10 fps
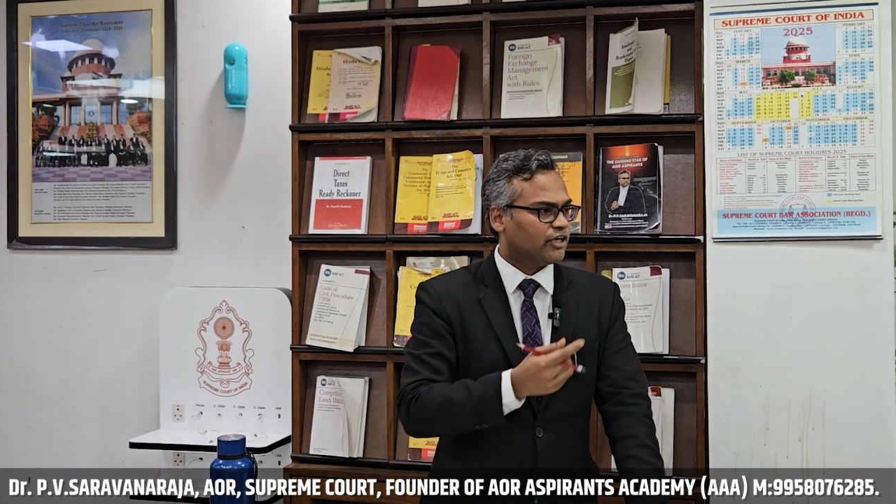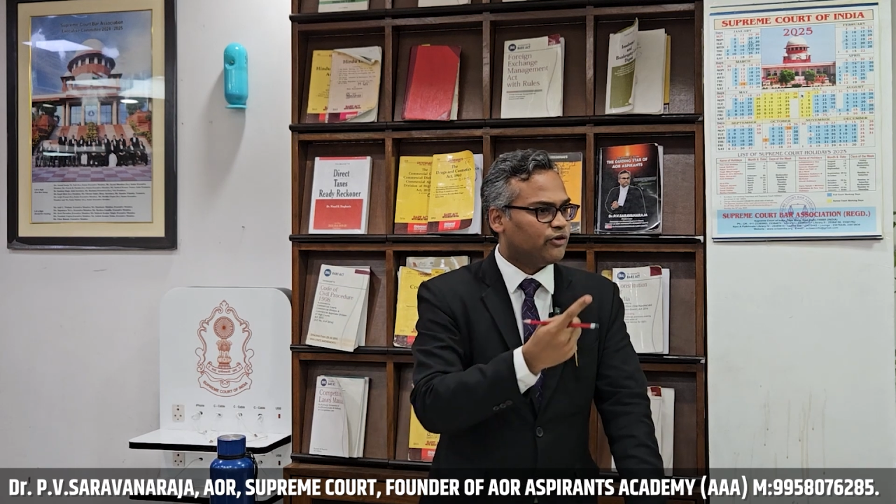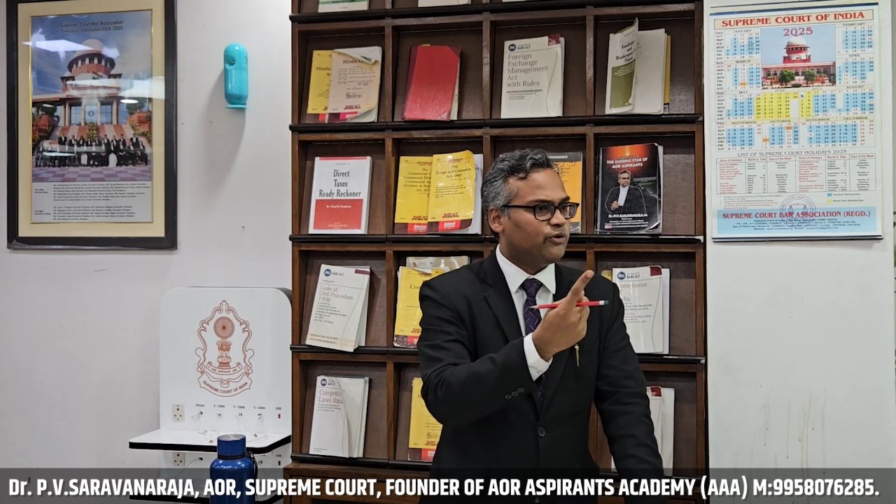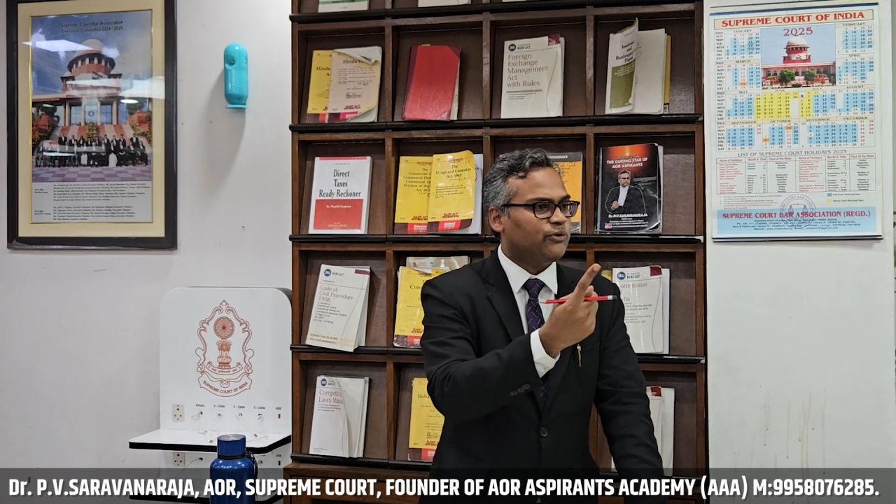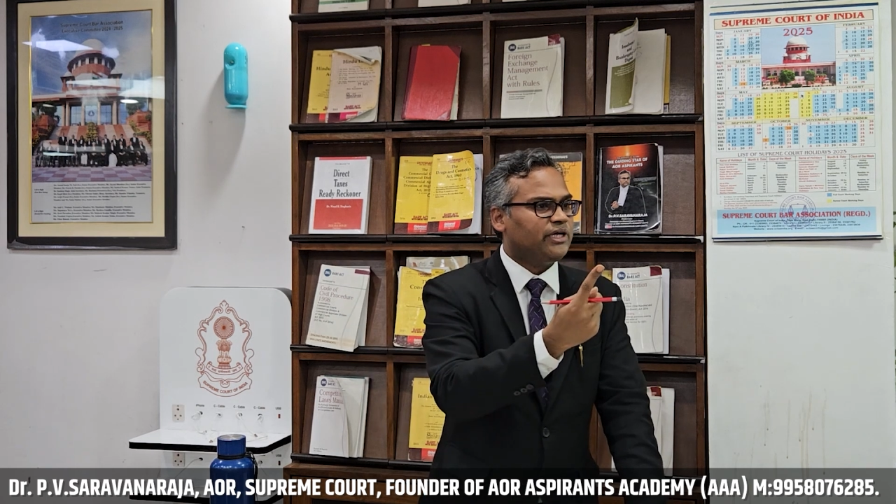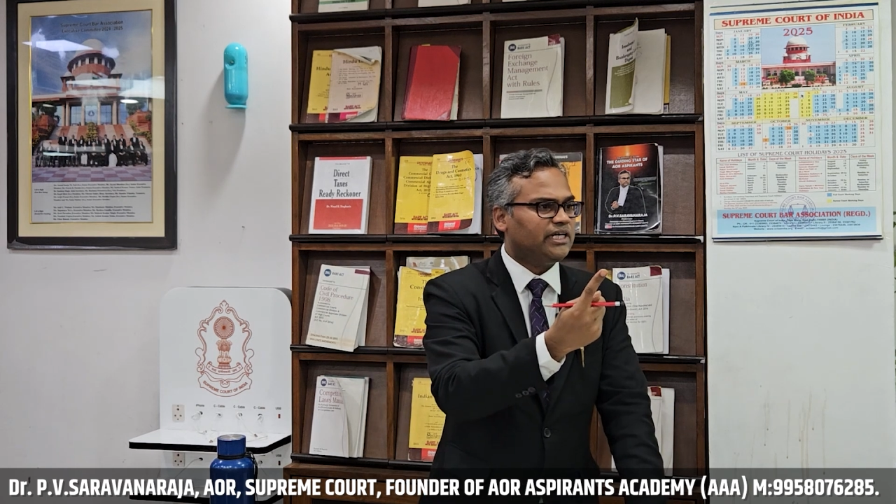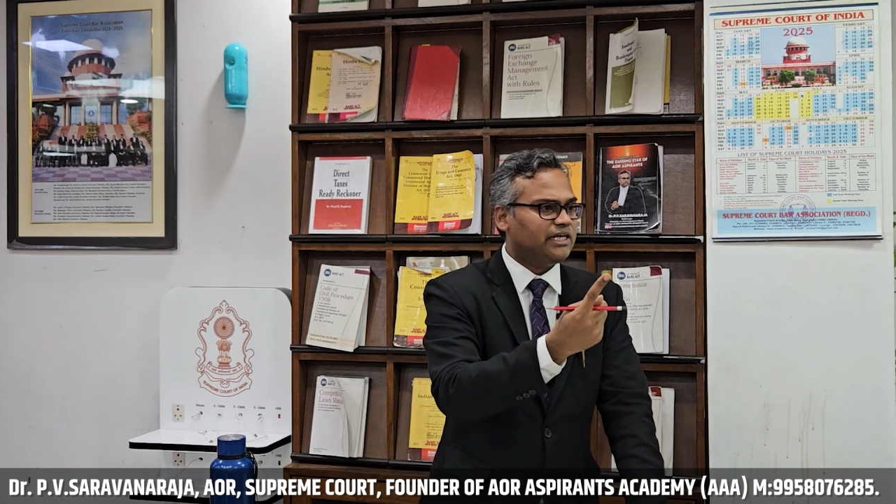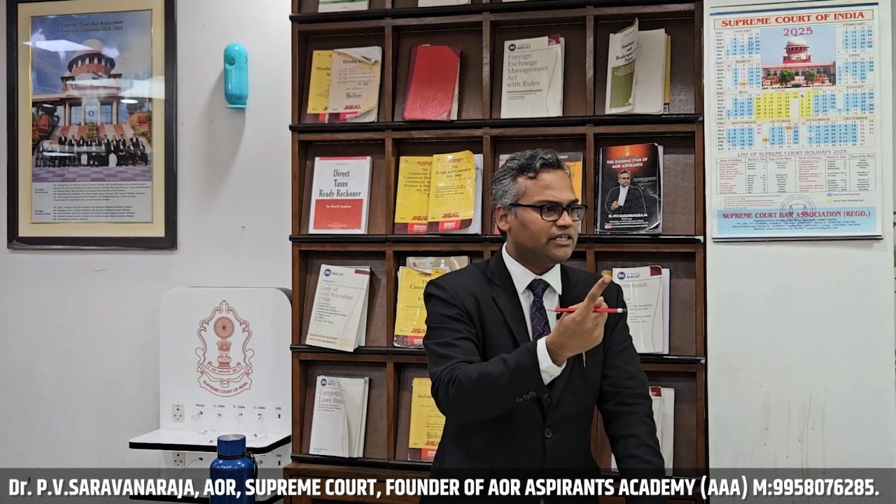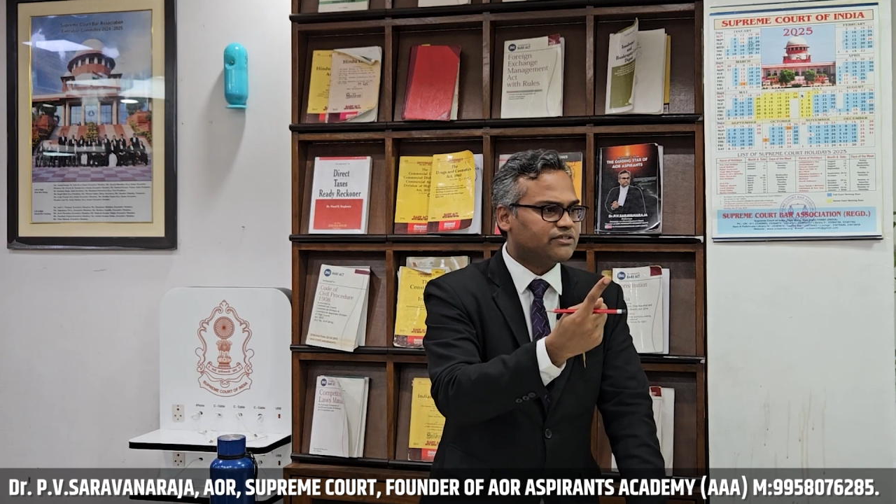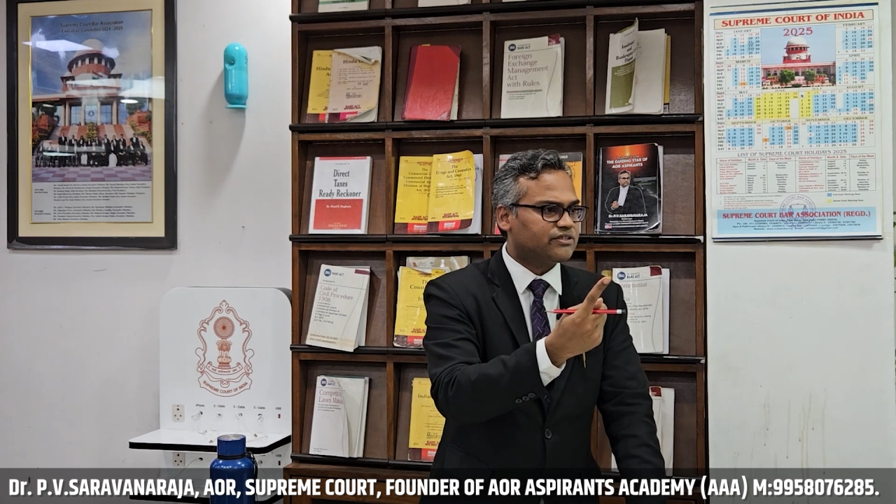Union
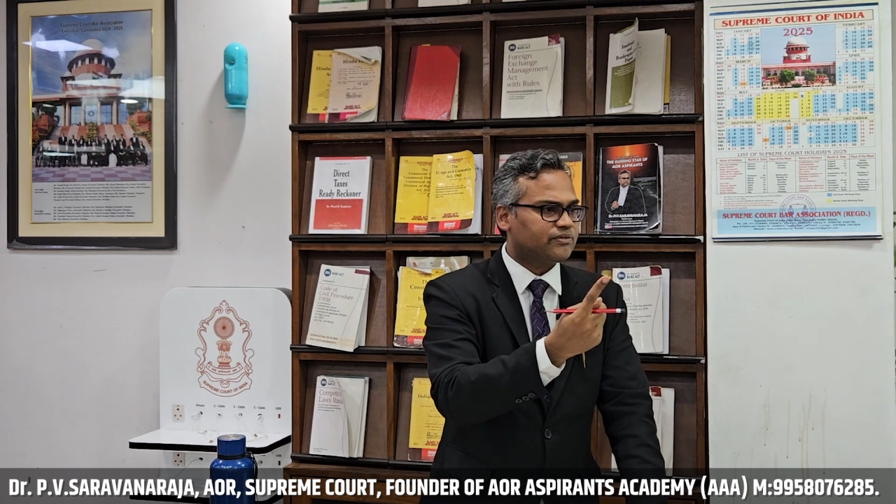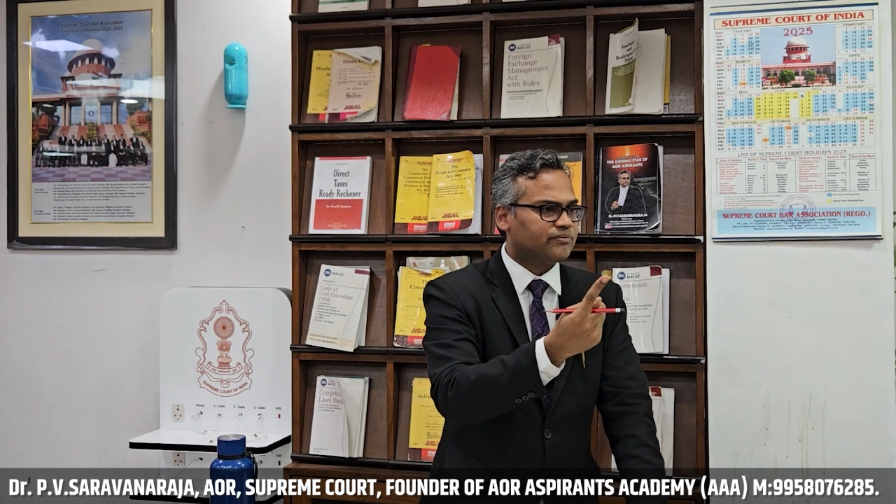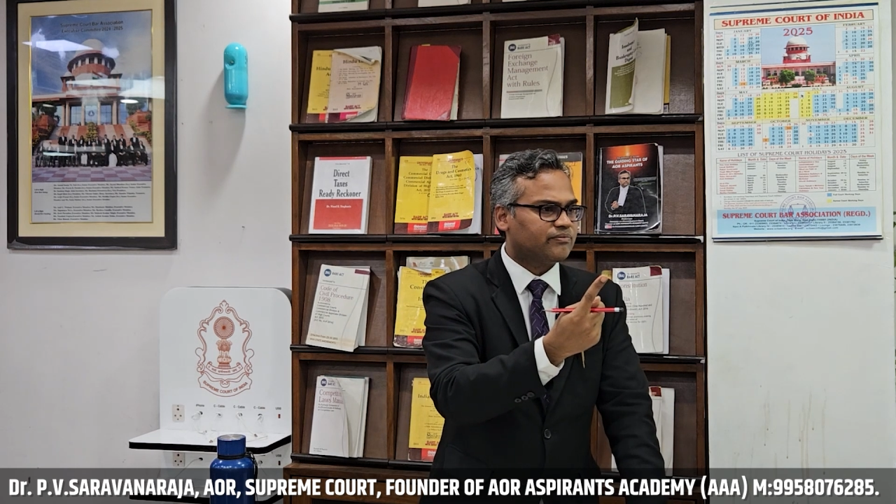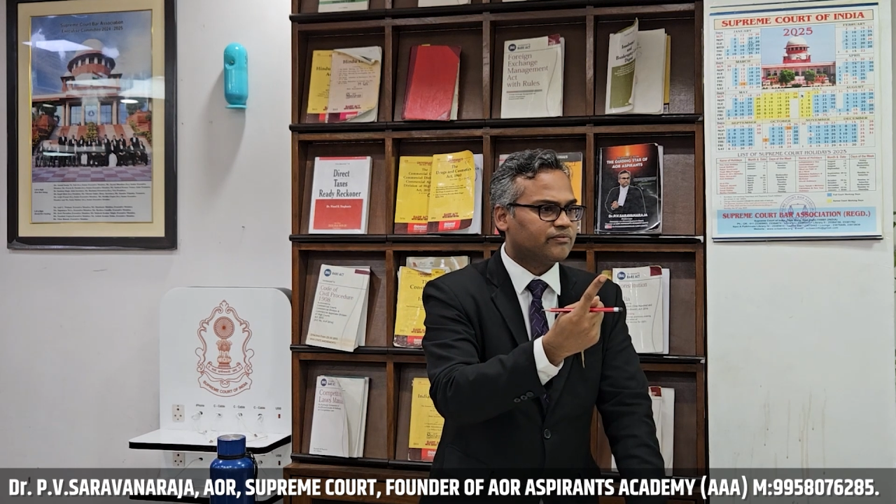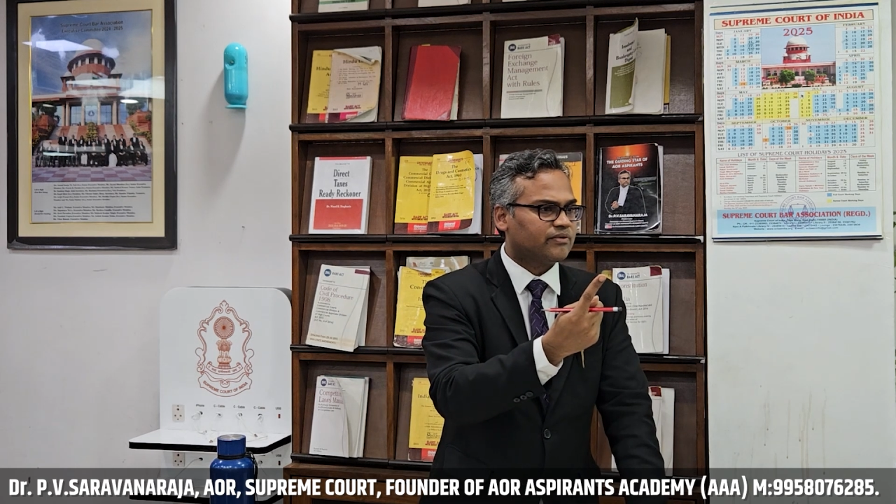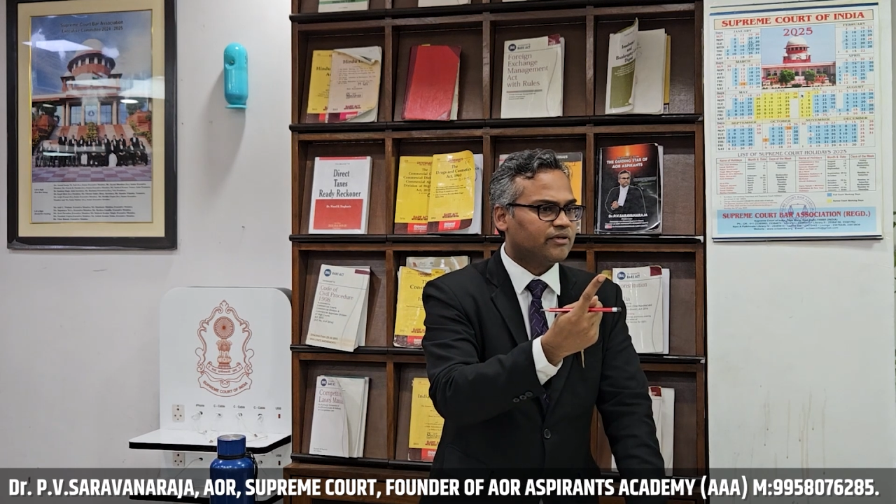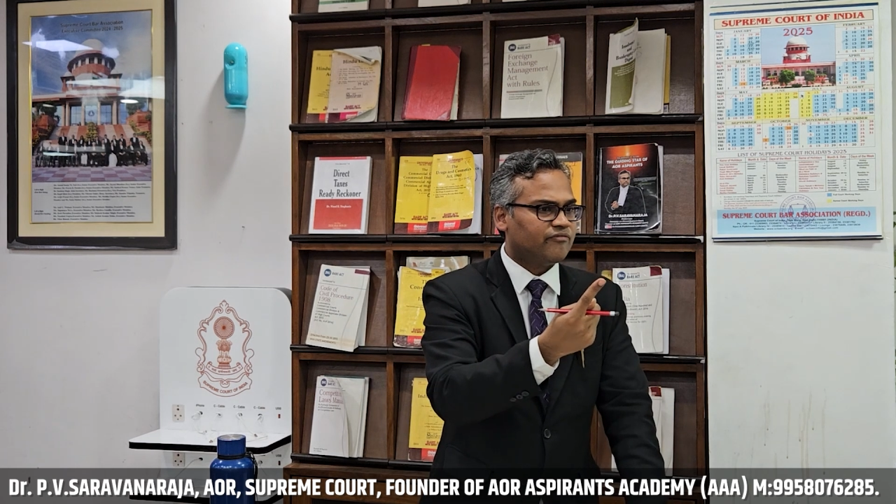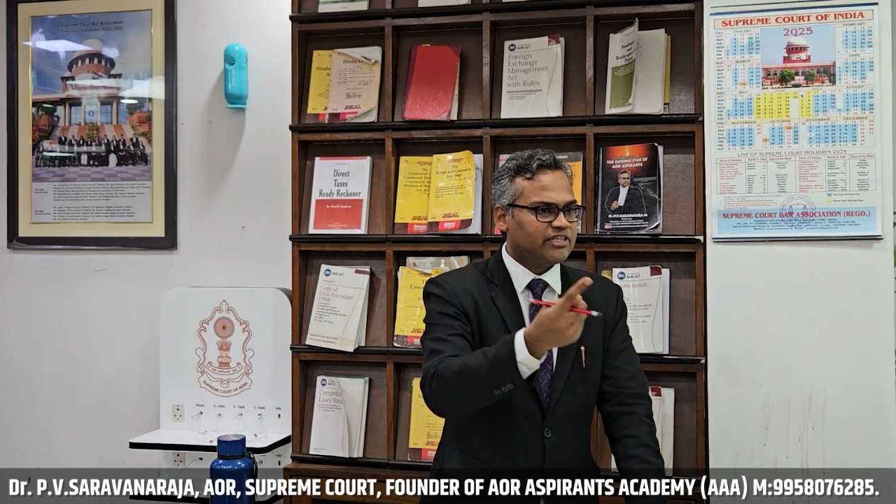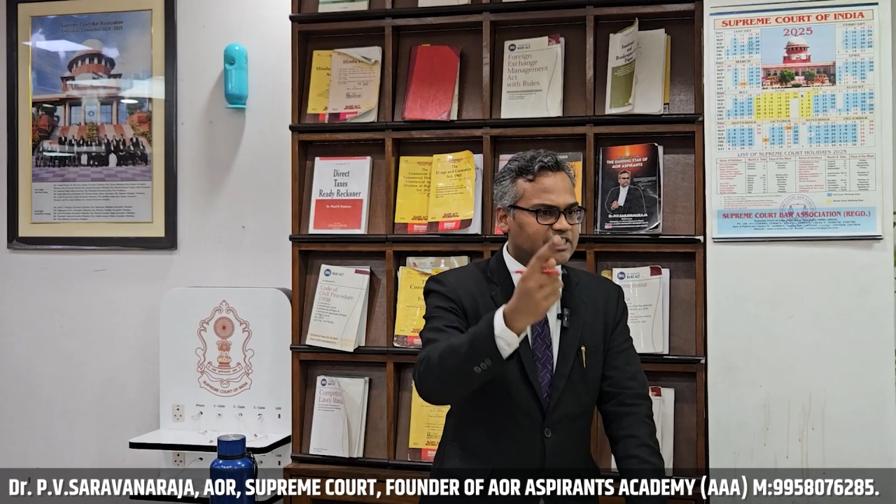list, which